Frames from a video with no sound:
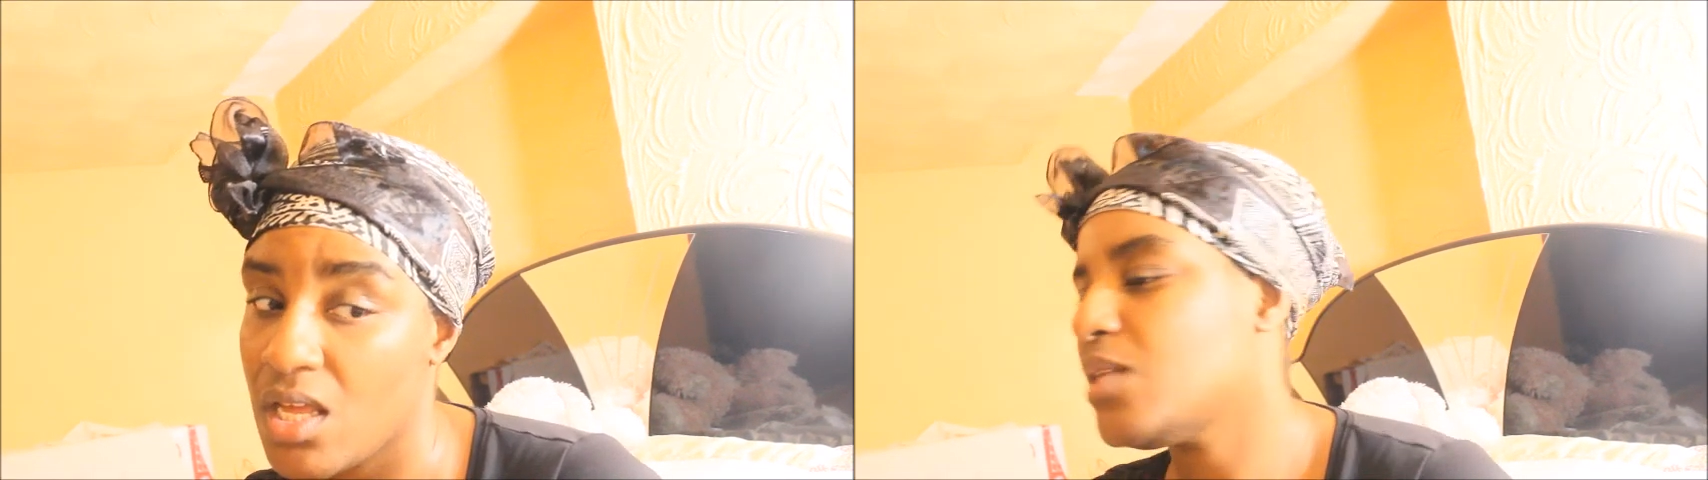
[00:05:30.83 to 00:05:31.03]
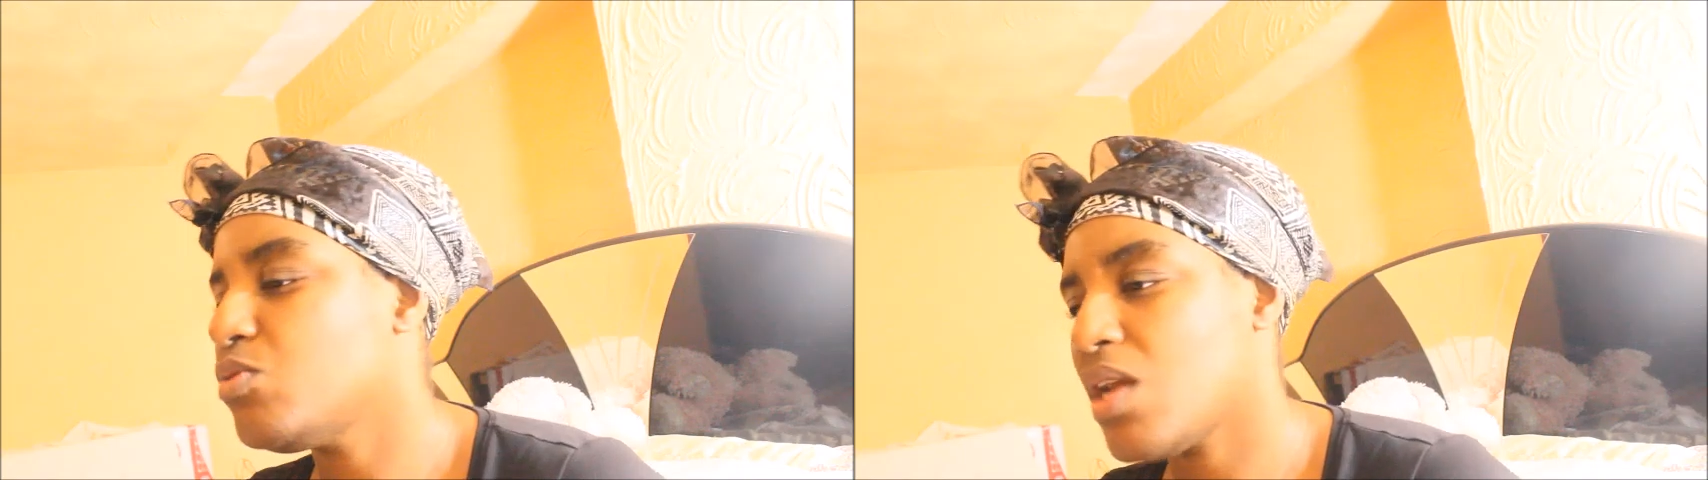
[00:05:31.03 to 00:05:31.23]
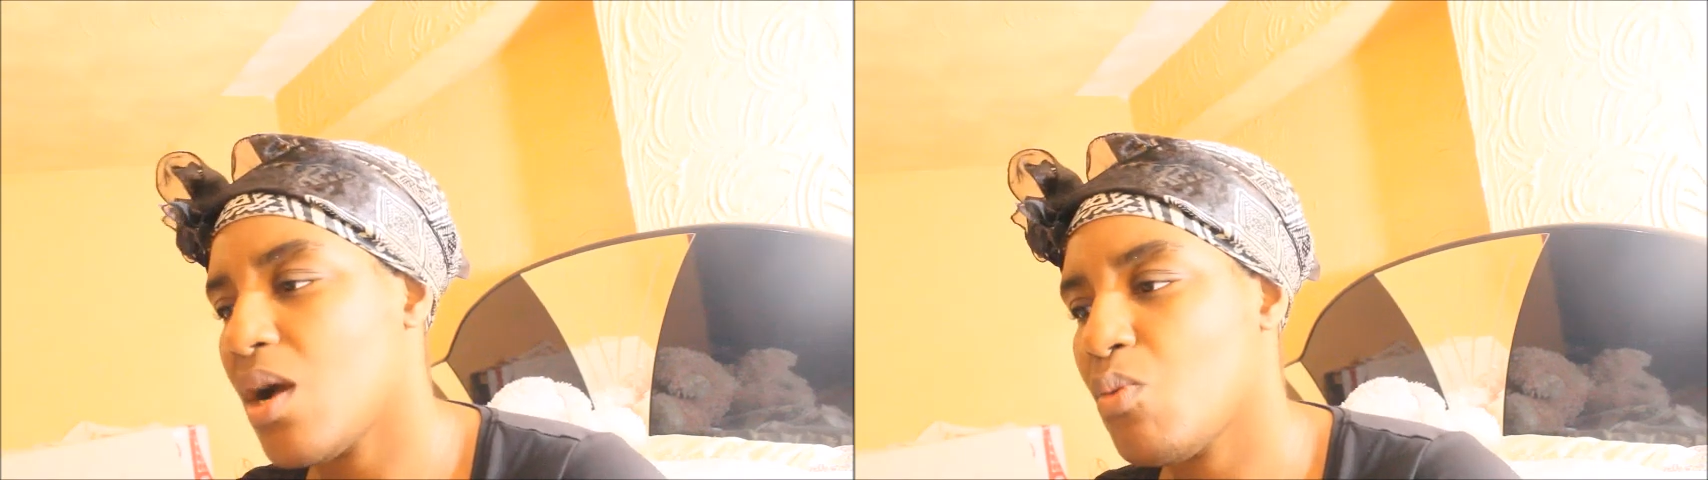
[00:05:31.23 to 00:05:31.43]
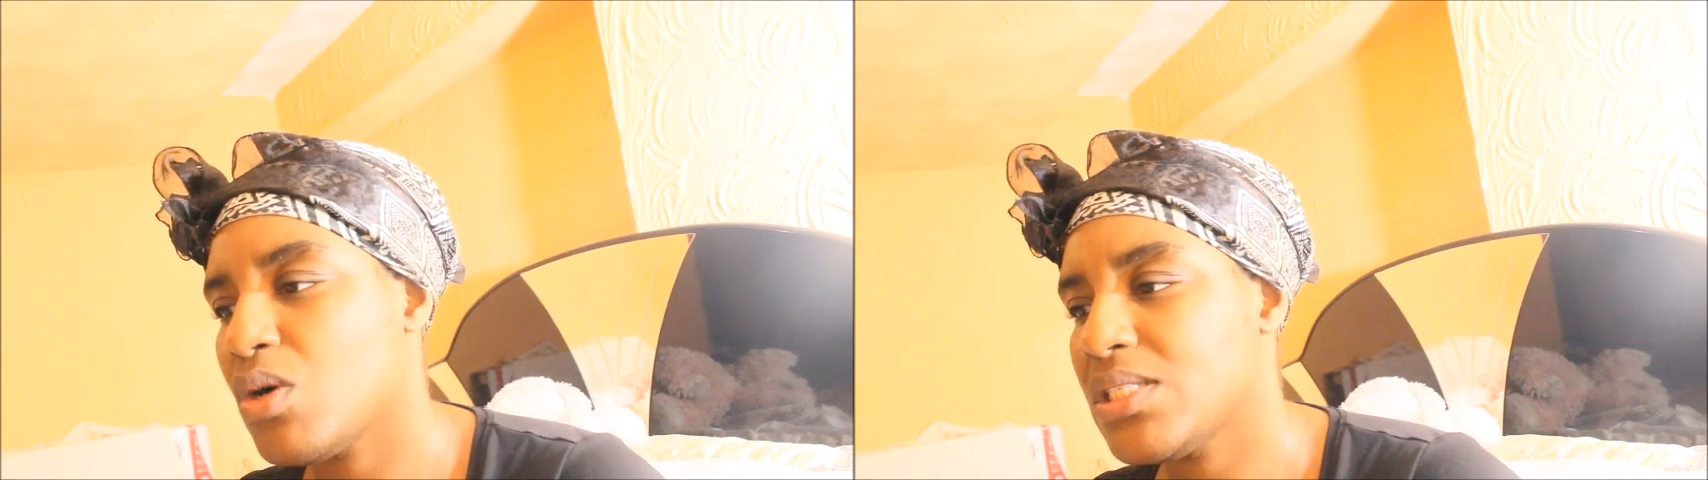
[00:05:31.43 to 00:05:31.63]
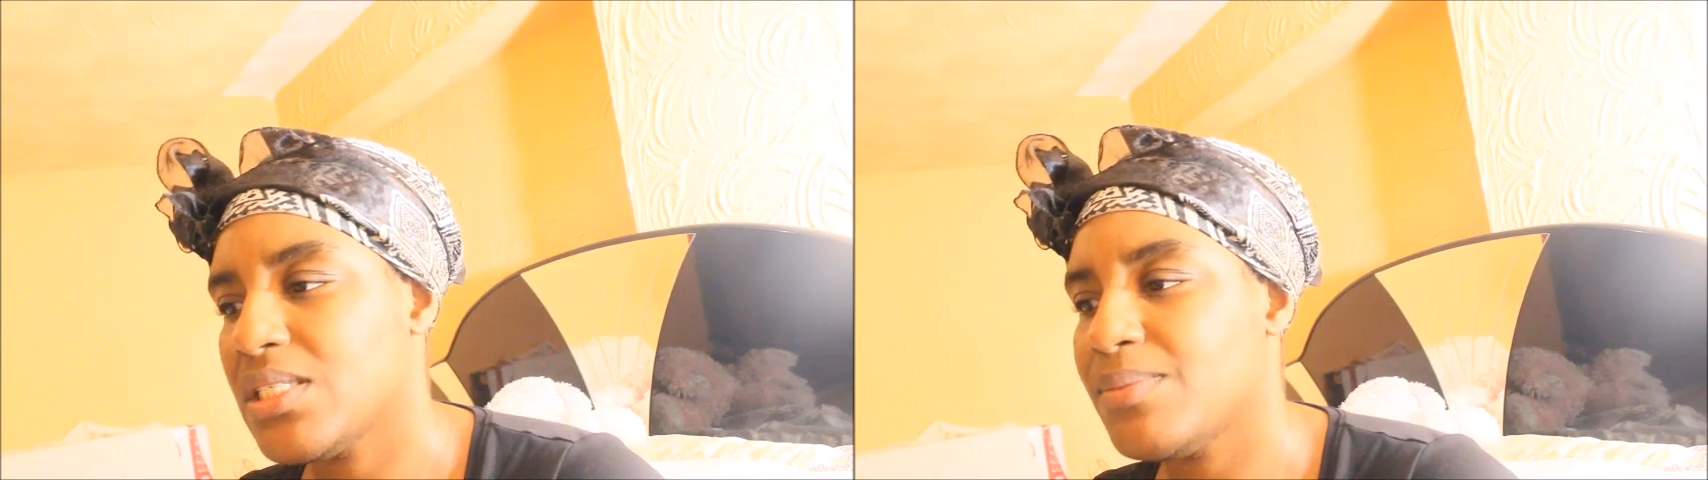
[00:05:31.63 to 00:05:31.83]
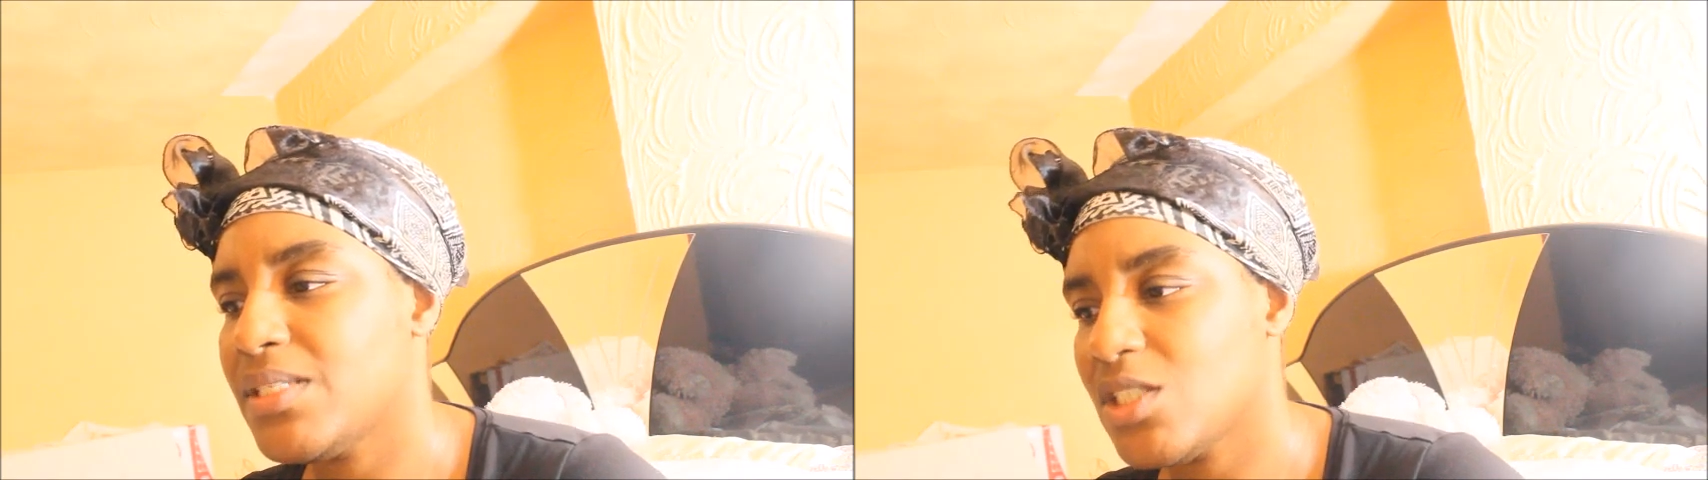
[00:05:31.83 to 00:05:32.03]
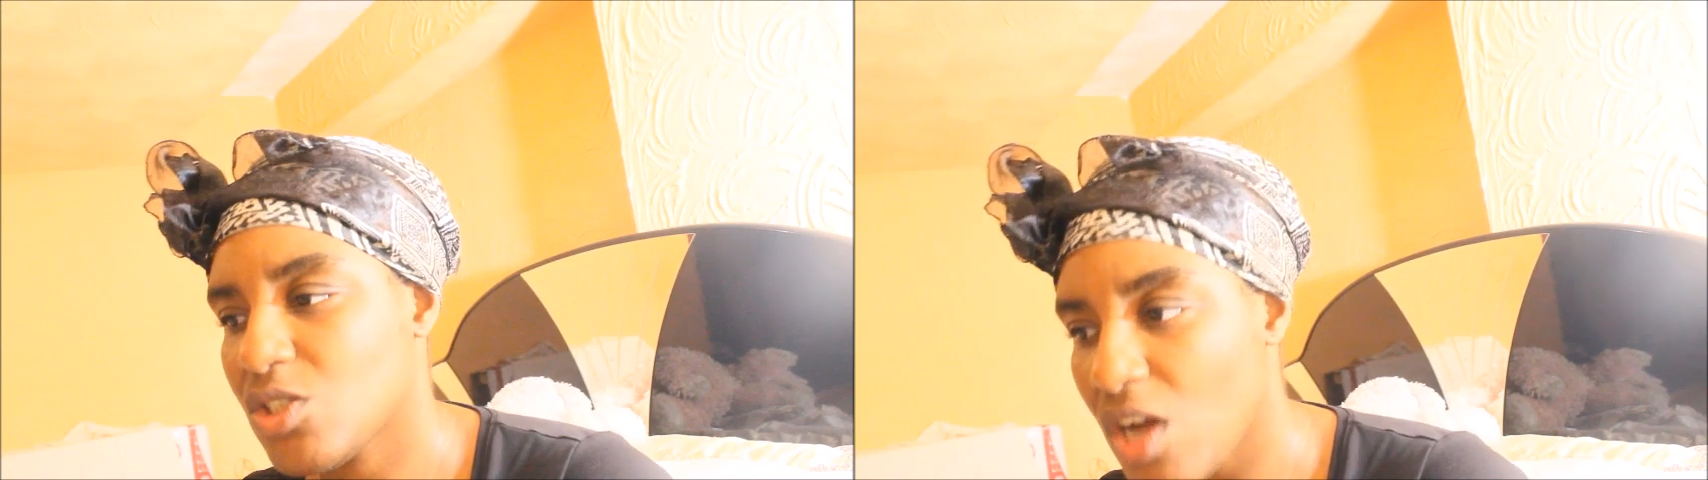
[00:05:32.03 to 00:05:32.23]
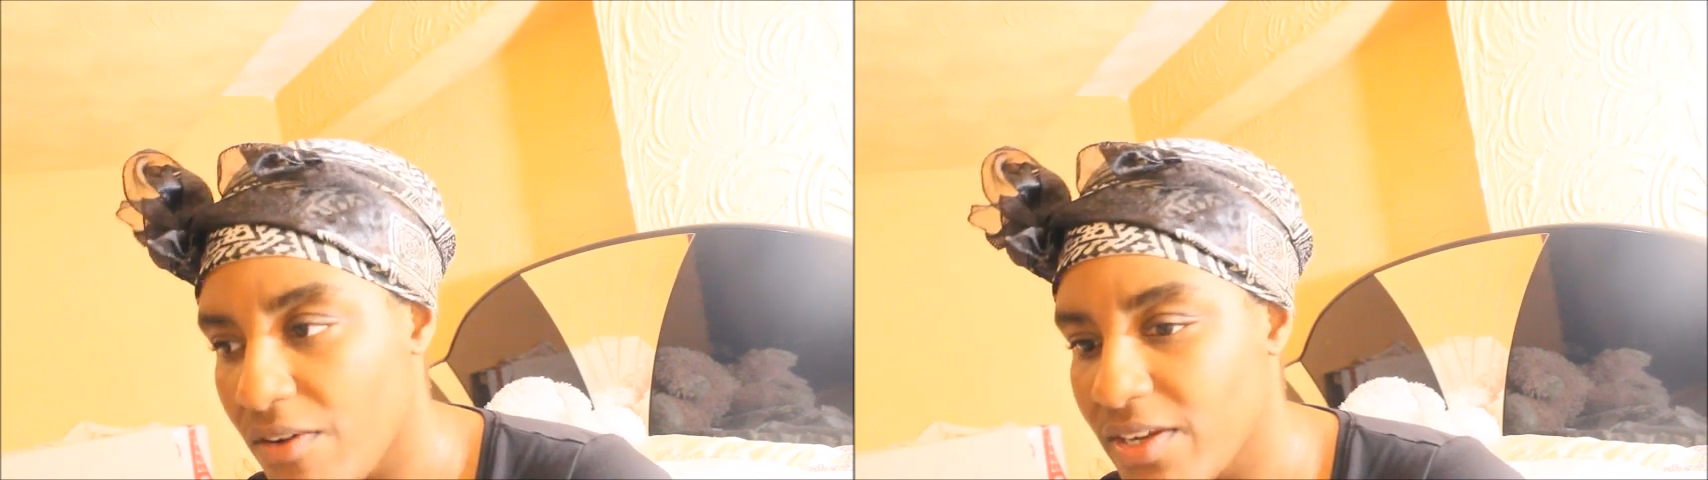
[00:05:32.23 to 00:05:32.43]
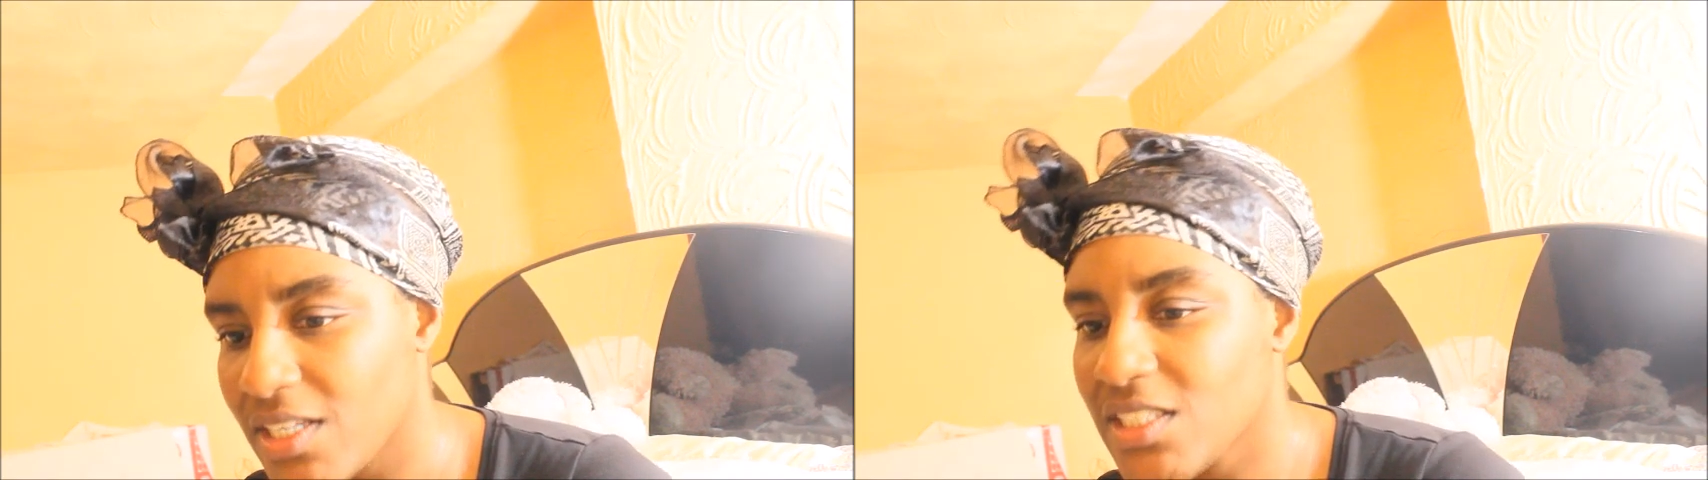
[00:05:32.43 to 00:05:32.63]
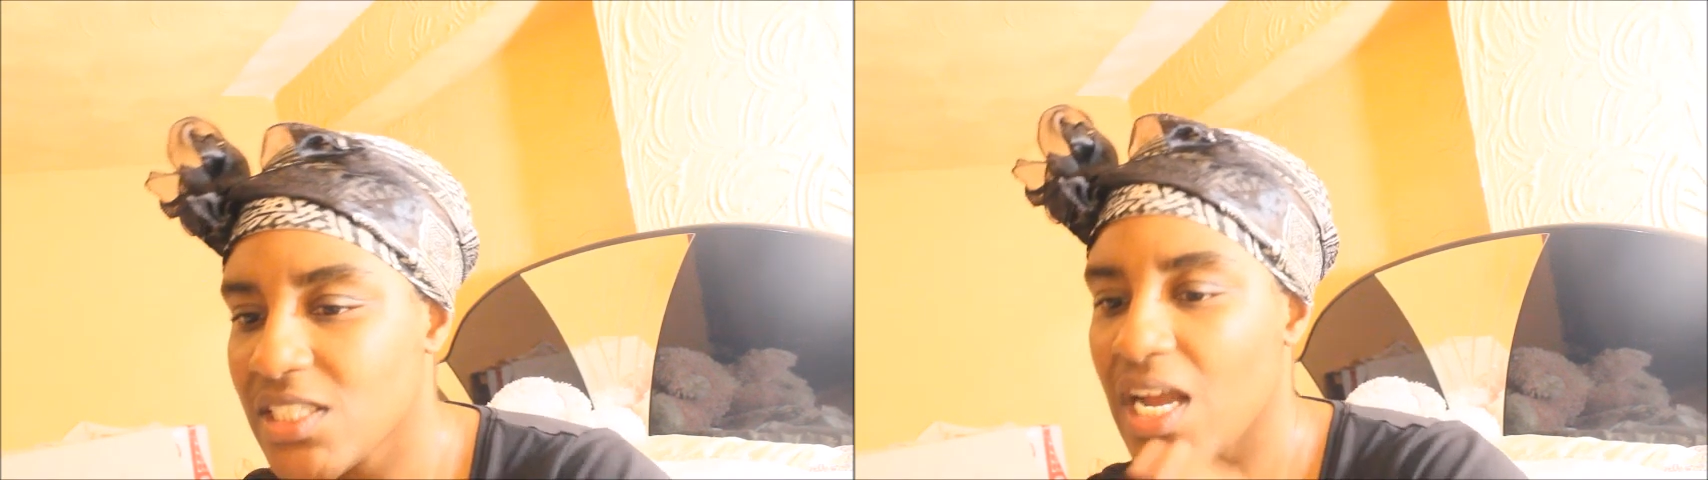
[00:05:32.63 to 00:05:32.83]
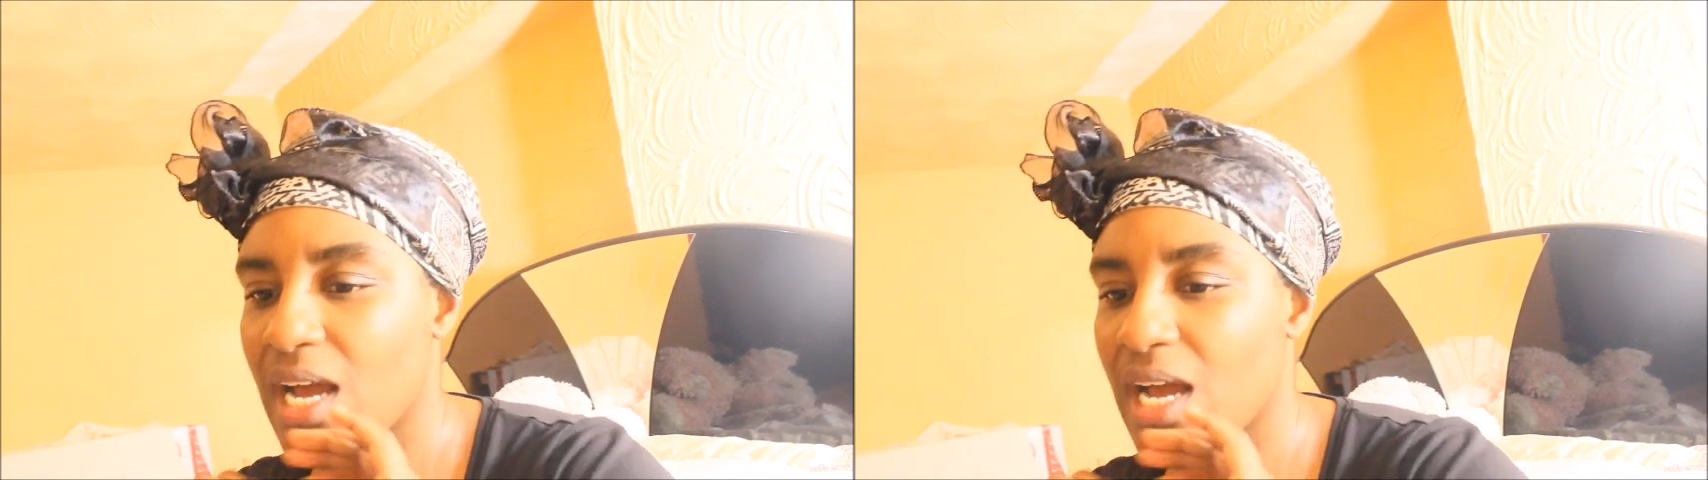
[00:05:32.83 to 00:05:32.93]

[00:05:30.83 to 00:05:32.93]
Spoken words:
I do not want to be discouraged.